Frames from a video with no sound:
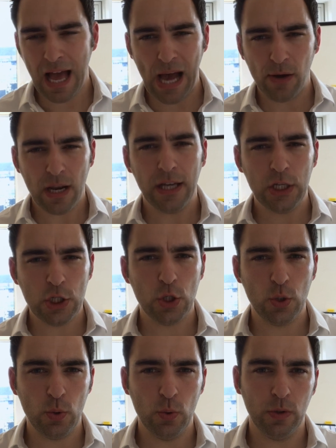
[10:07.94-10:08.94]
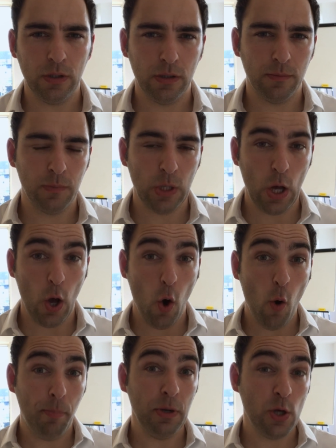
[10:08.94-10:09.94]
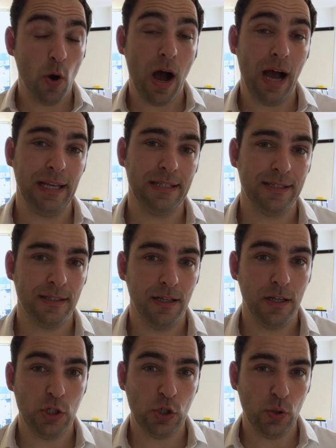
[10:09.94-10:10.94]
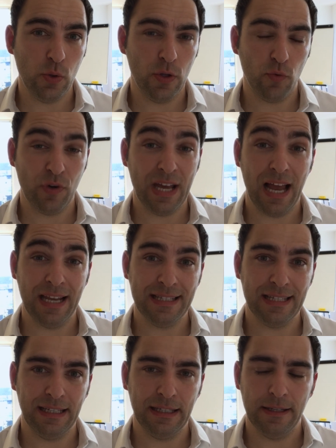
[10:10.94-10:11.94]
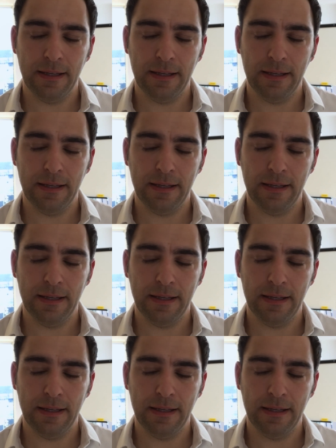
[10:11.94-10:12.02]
I would like you to open your eyes to the reality,